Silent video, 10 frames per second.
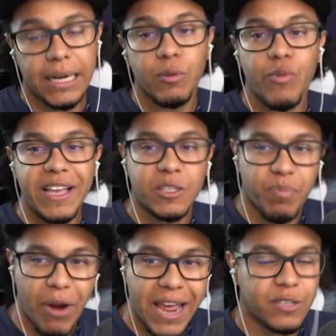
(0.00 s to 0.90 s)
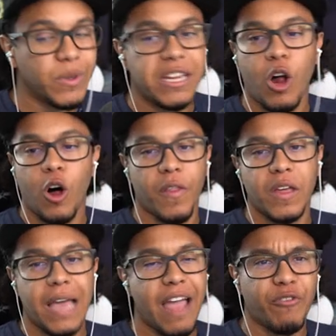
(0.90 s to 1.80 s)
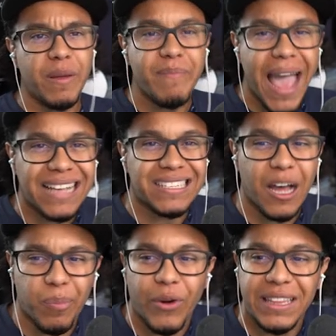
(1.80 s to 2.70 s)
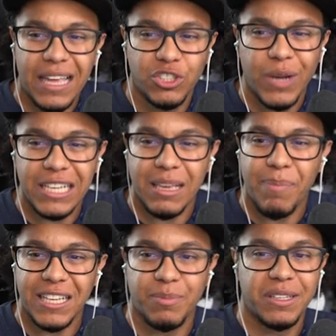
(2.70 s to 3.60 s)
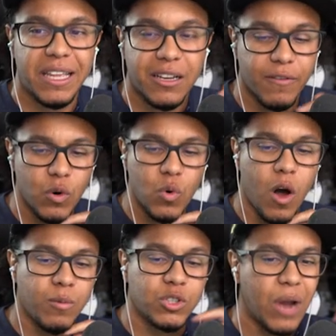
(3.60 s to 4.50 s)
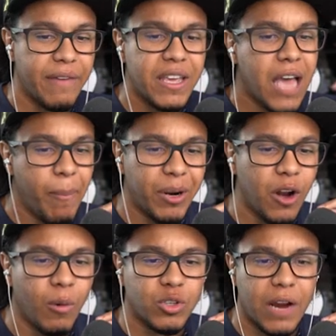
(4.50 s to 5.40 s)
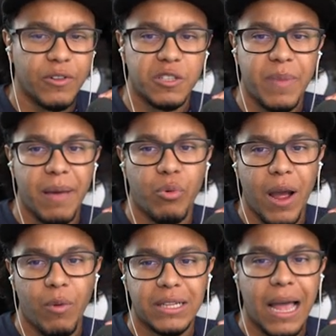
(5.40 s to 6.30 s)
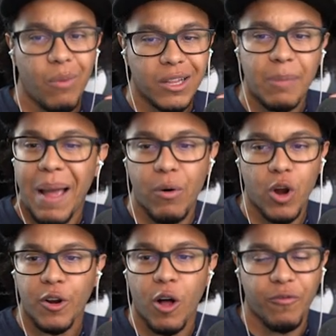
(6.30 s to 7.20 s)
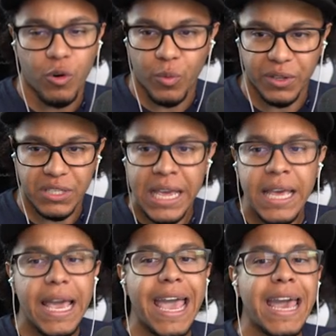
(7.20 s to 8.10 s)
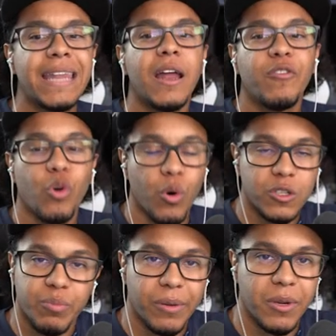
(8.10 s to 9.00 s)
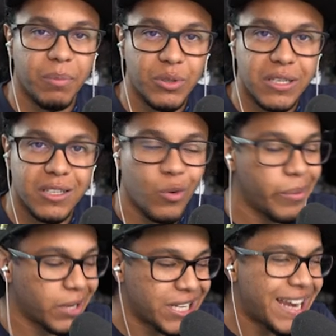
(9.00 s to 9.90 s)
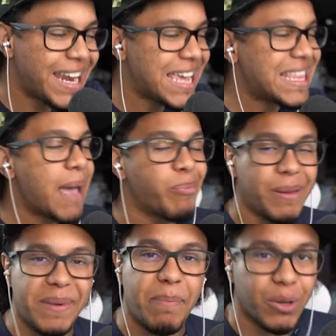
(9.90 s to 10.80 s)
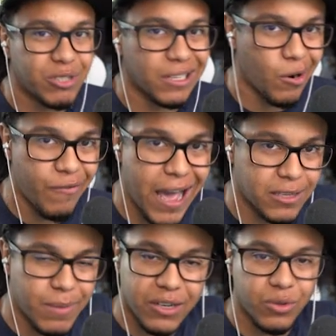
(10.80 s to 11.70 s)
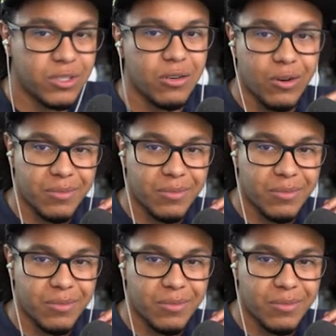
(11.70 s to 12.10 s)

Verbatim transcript: Race brakes. We need every max upgrade that you guys could possibly think of. Ooh, all-wheel drive. I'm putting all-wheel drive on this bad boy. I want the power on all four wheels. And of course, premium boost is equipped because you need that premium boost to go fast, my dudes. You know what I'm